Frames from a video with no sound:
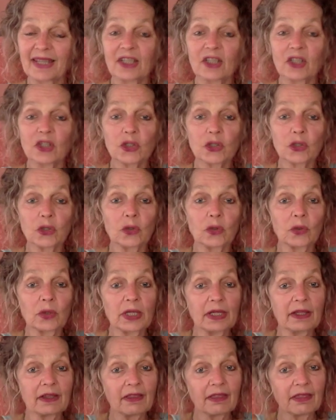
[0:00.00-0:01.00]

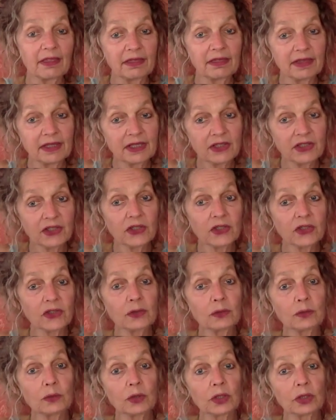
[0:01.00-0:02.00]
So this is
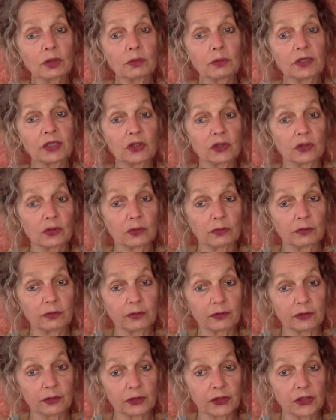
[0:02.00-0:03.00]
the work we do
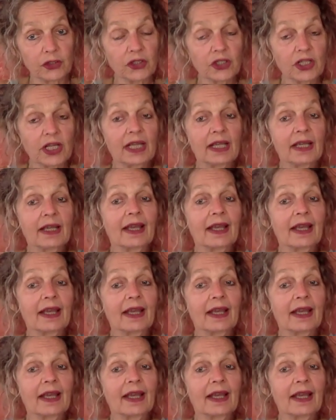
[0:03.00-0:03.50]
first,